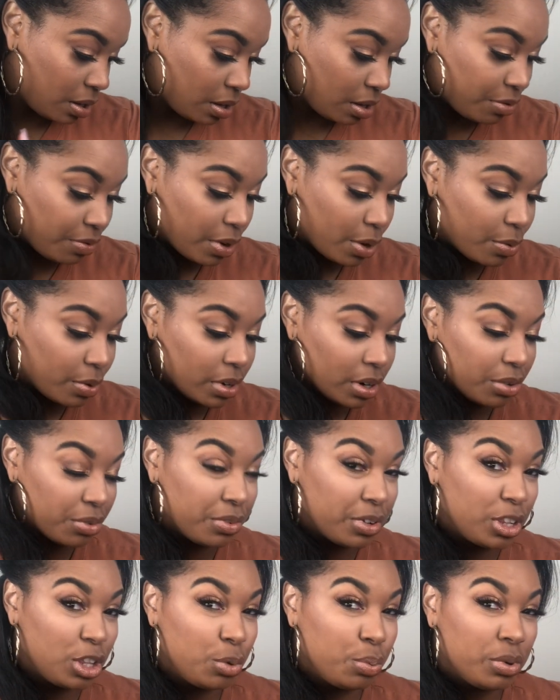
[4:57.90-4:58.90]
If I want a
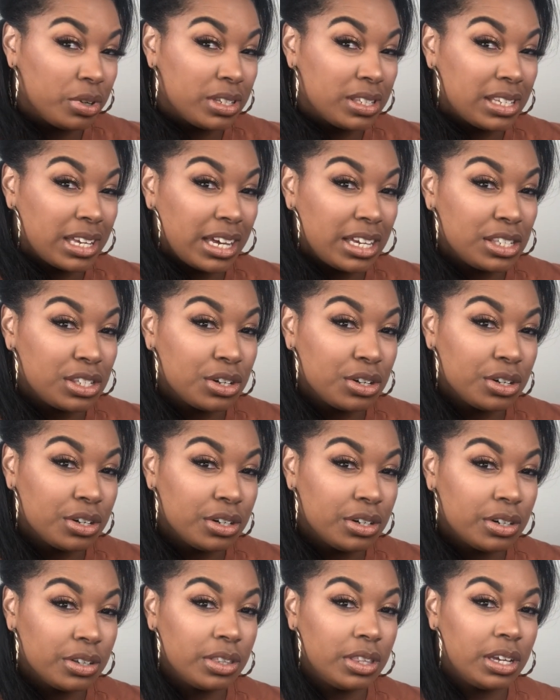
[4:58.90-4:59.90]
really precise
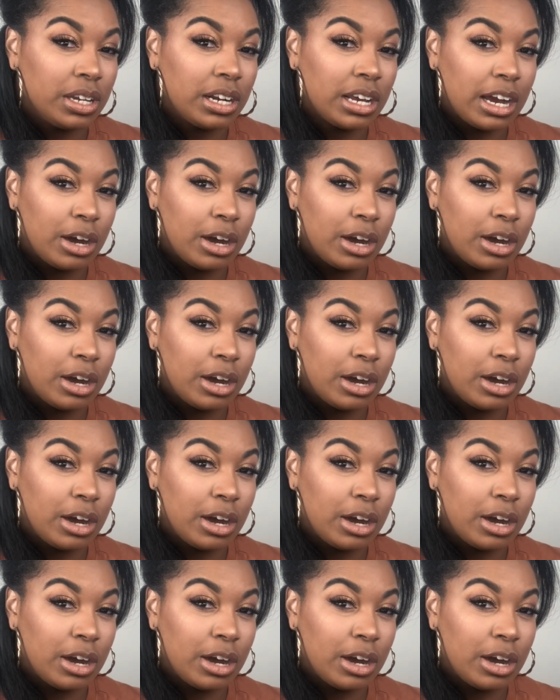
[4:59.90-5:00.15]
curl, then